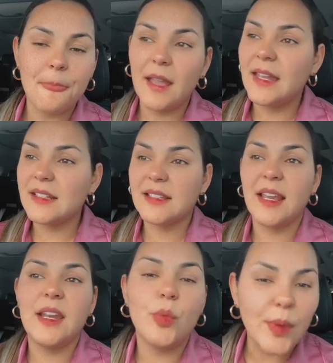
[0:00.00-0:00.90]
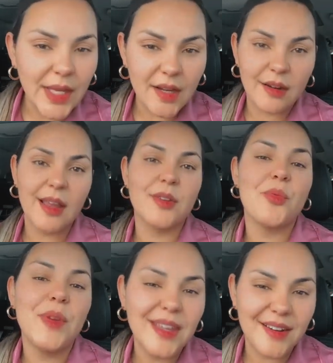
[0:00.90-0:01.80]
and it's getting weaker
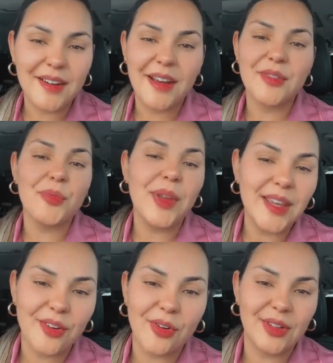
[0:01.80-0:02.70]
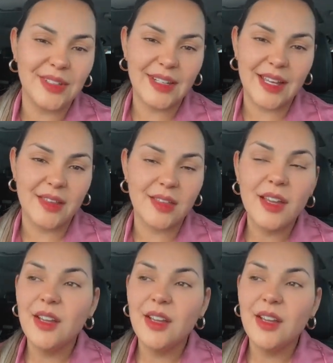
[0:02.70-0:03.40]
and weaker and weaker underneath.